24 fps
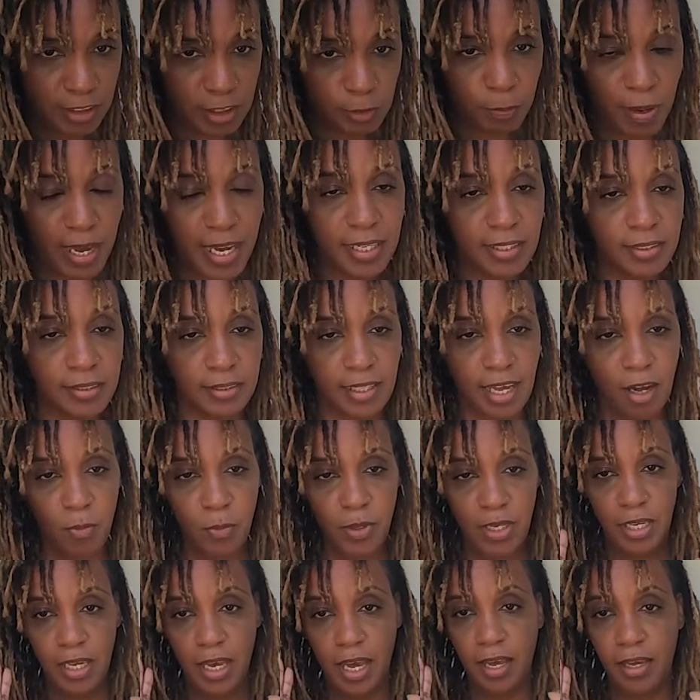space that
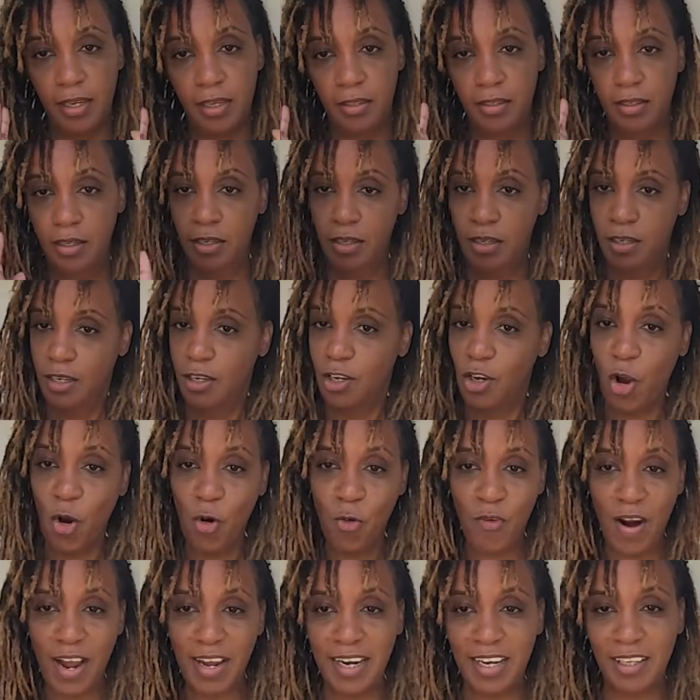we can go
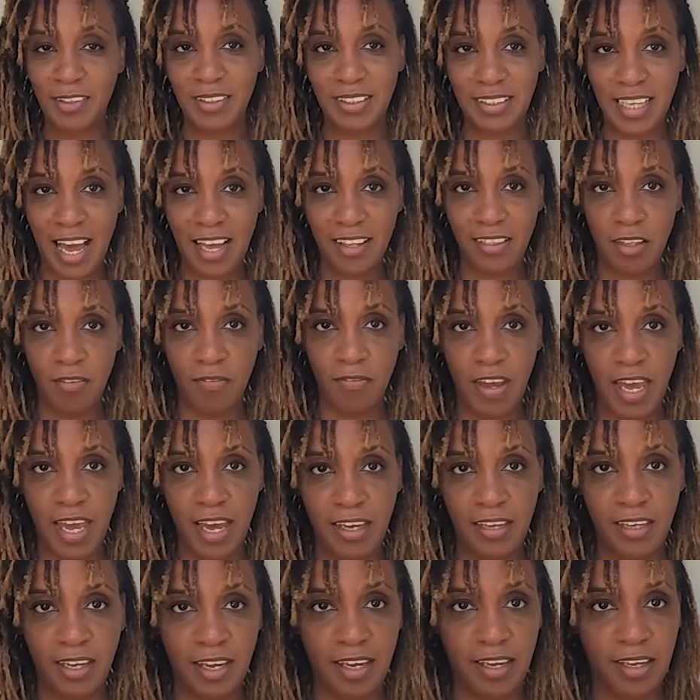right outside the
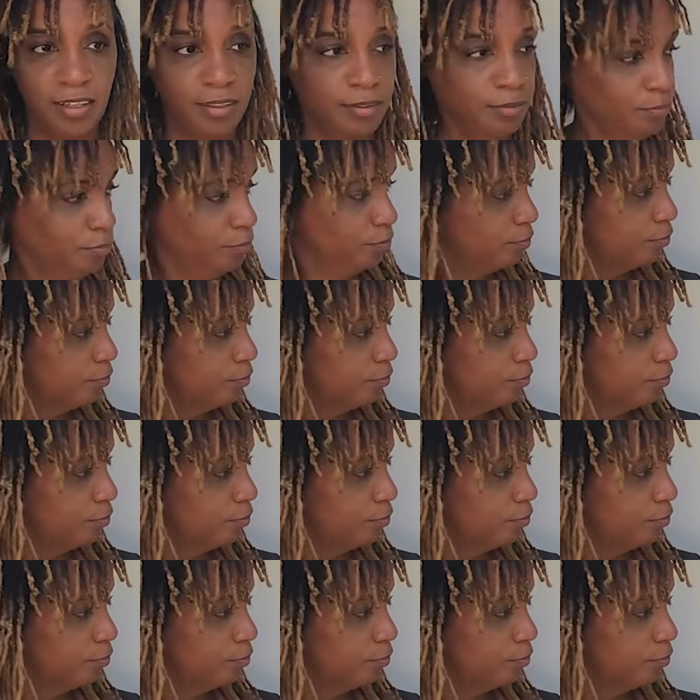van in.